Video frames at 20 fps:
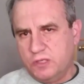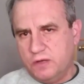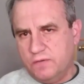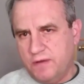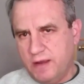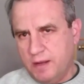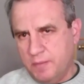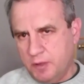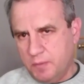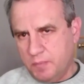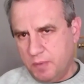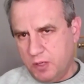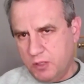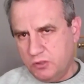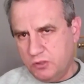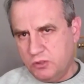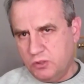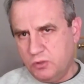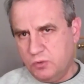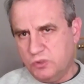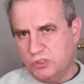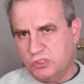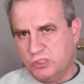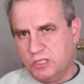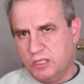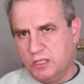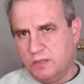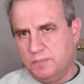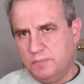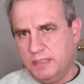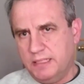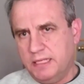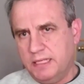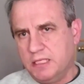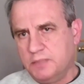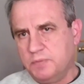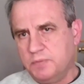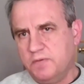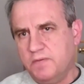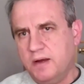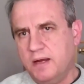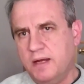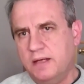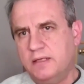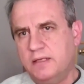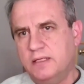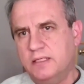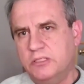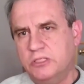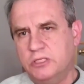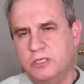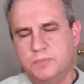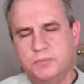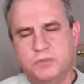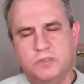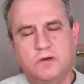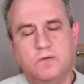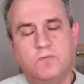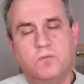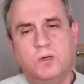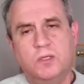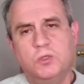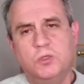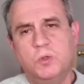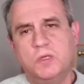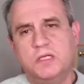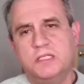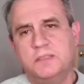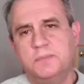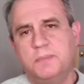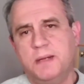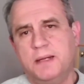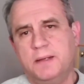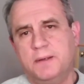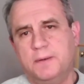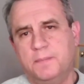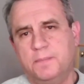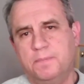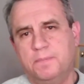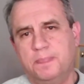of hammer blows to a scalp, it does provide a description of what to expect.